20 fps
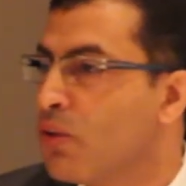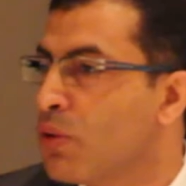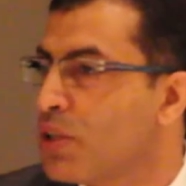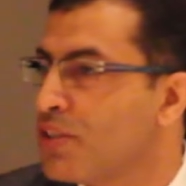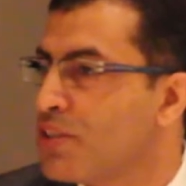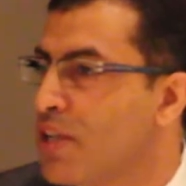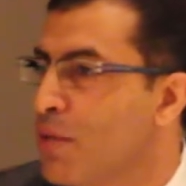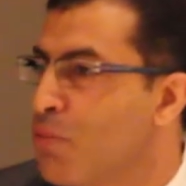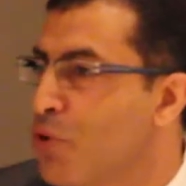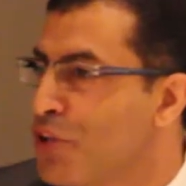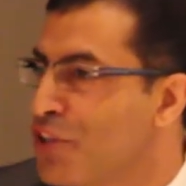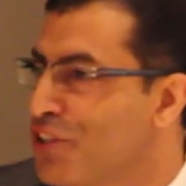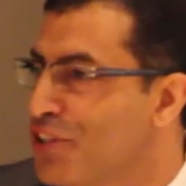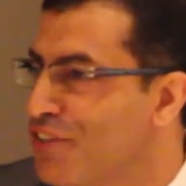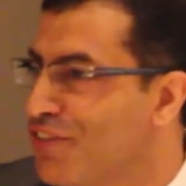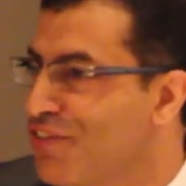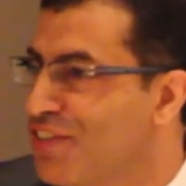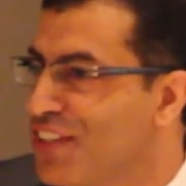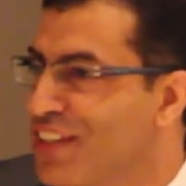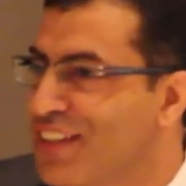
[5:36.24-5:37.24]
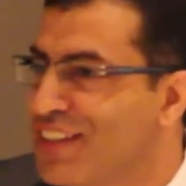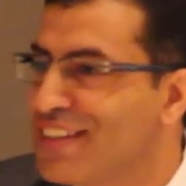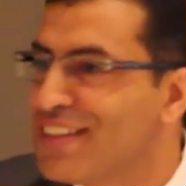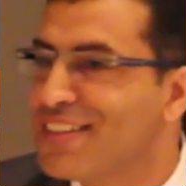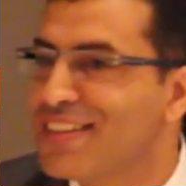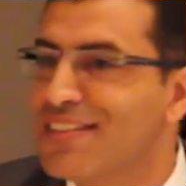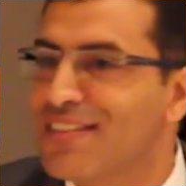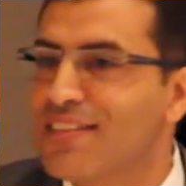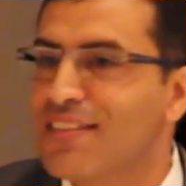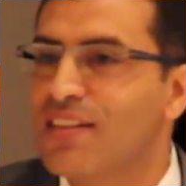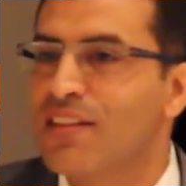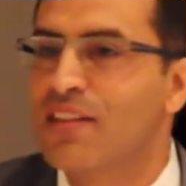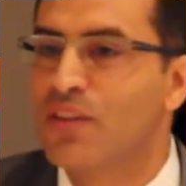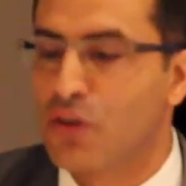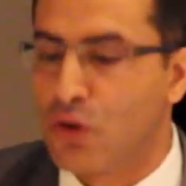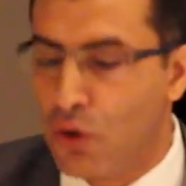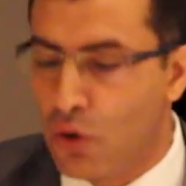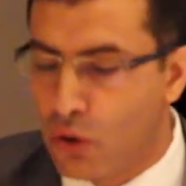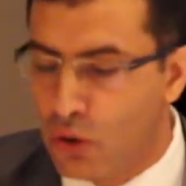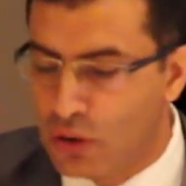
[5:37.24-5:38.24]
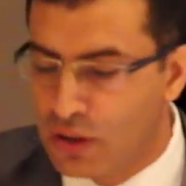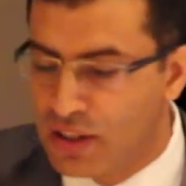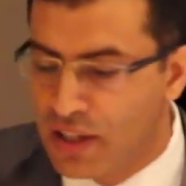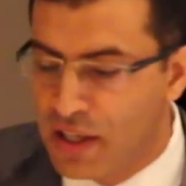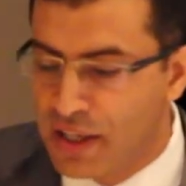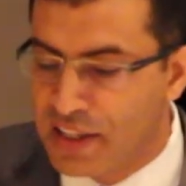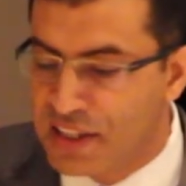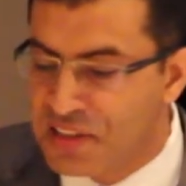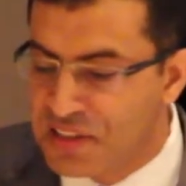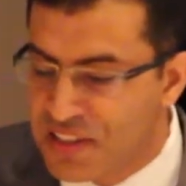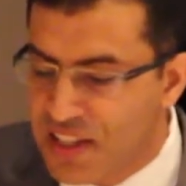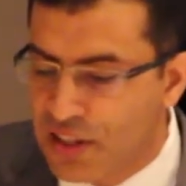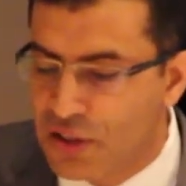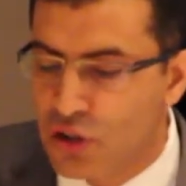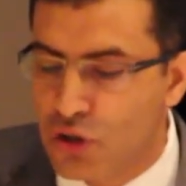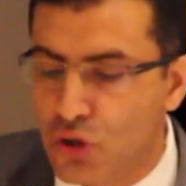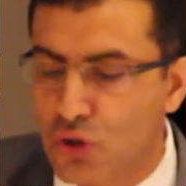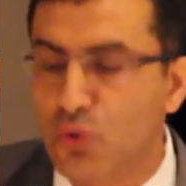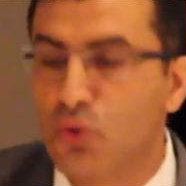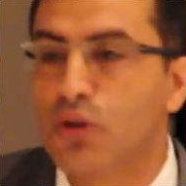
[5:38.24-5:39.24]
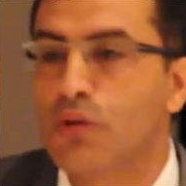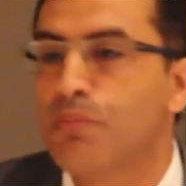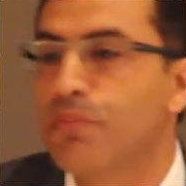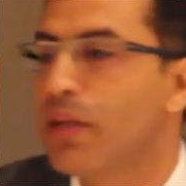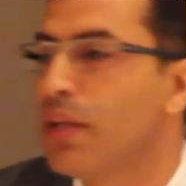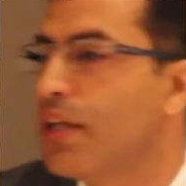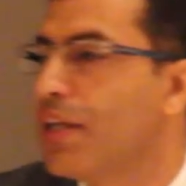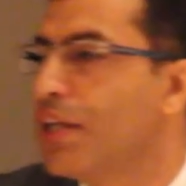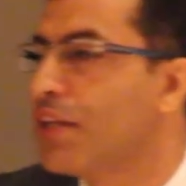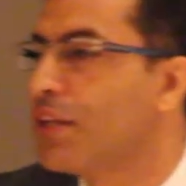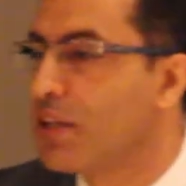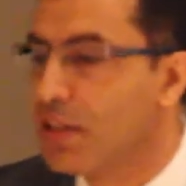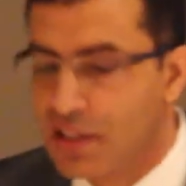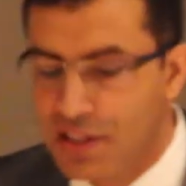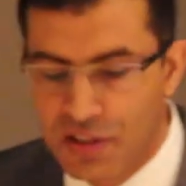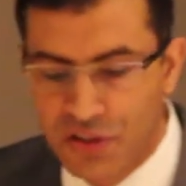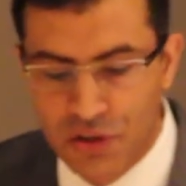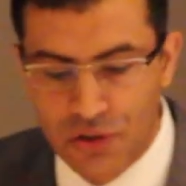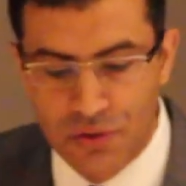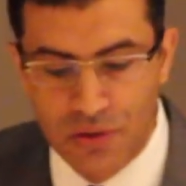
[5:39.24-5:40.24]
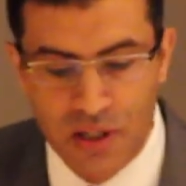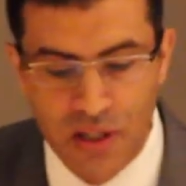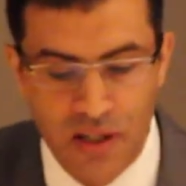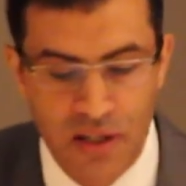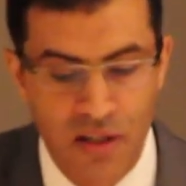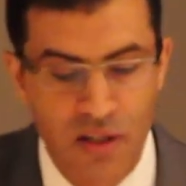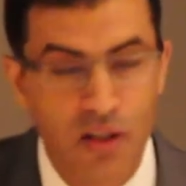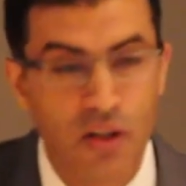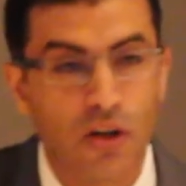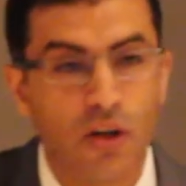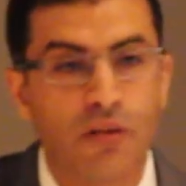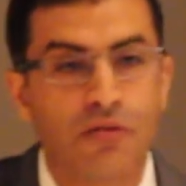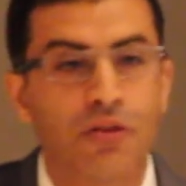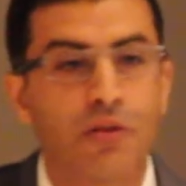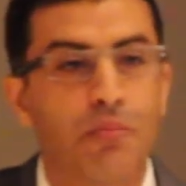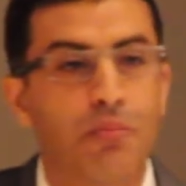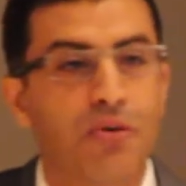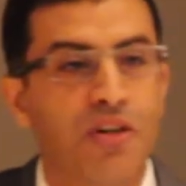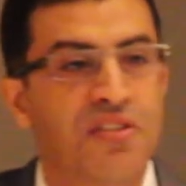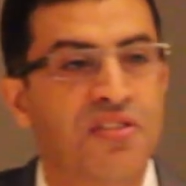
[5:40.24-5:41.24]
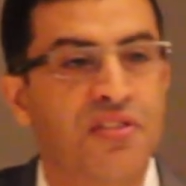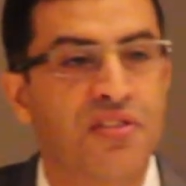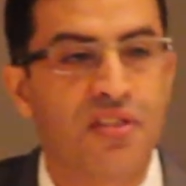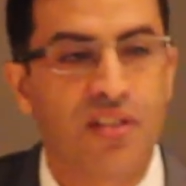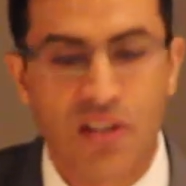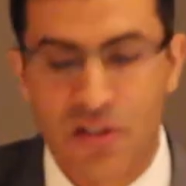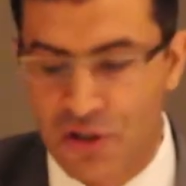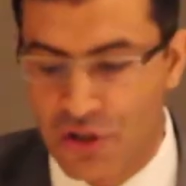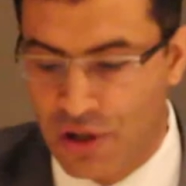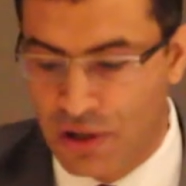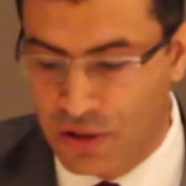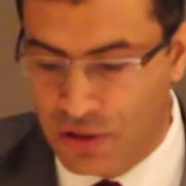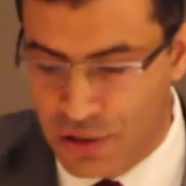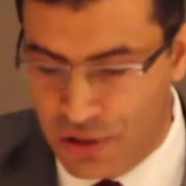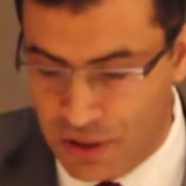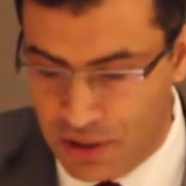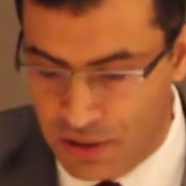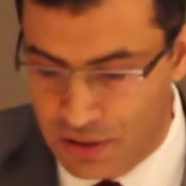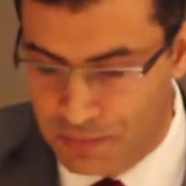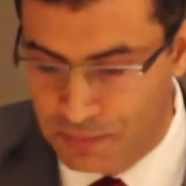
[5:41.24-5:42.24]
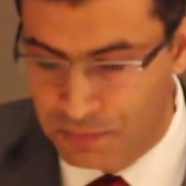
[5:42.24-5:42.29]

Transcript: what someone in the field called a contextual political history of the present conjuncture.